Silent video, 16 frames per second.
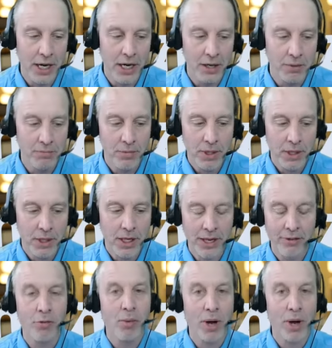And
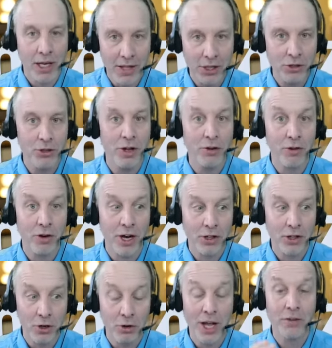never mind that you
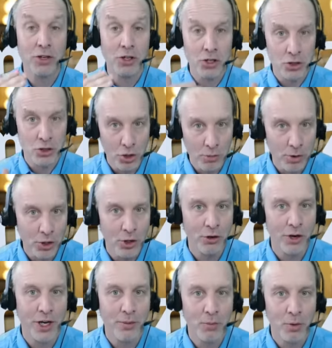don't have a
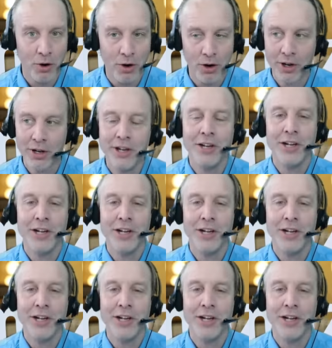distributor anymore.